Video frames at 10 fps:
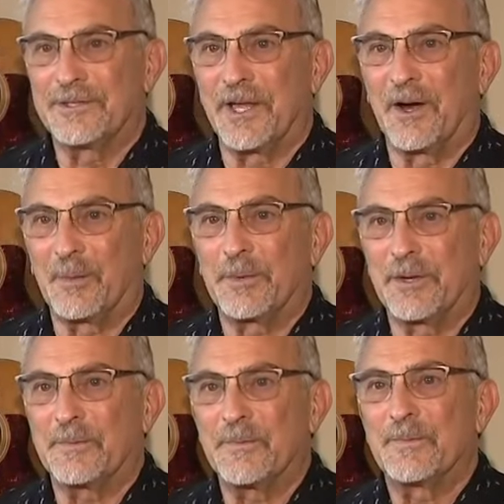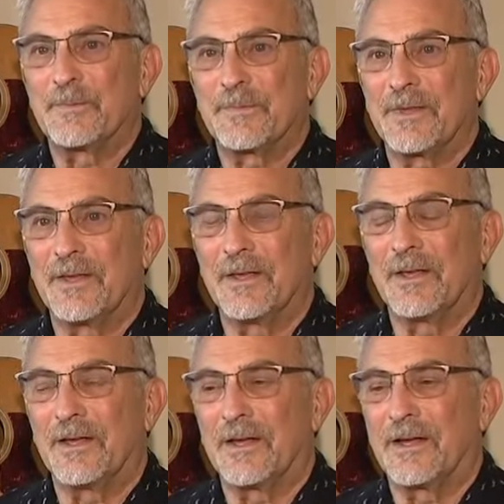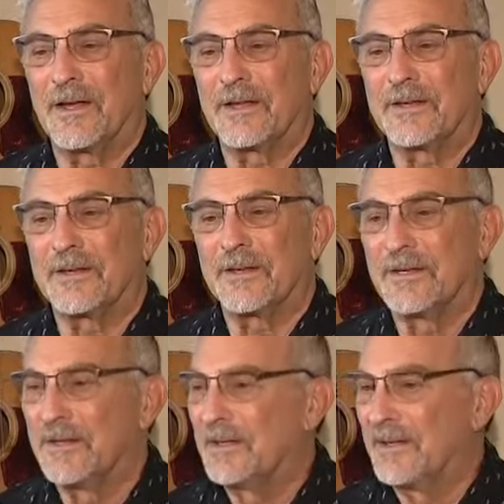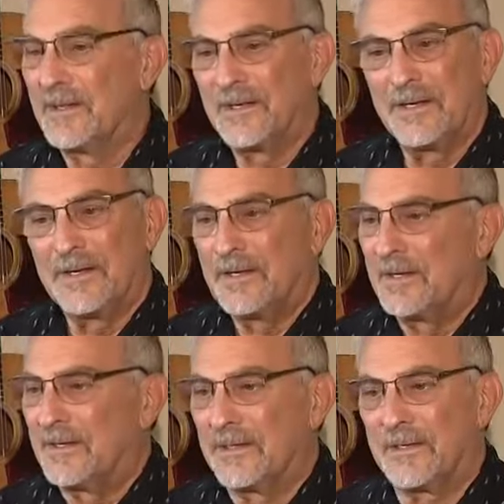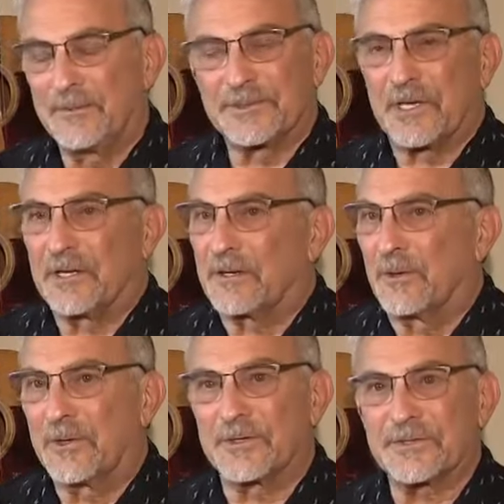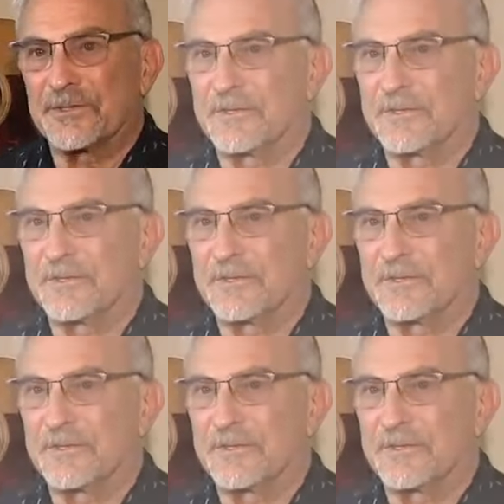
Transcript: to help him, and he was on a course.